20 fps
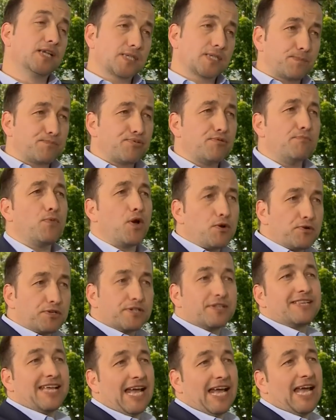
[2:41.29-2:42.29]
to
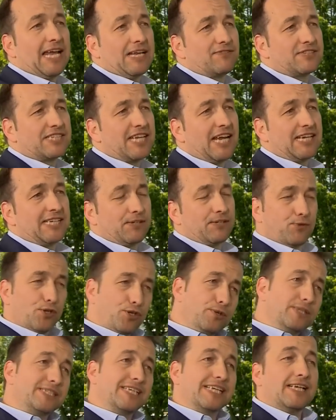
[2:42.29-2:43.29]
promote their head of state,
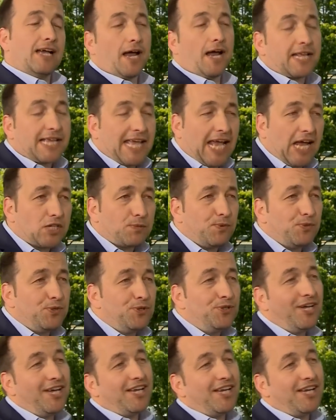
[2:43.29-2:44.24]
who is unaccountable,